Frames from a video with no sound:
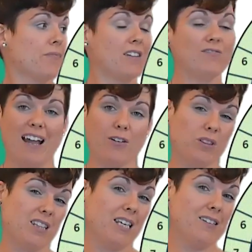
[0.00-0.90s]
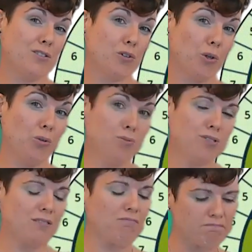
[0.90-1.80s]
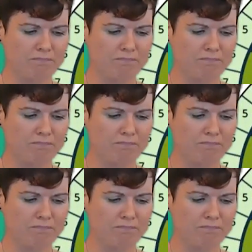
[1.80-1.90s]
In fact, with these scutes,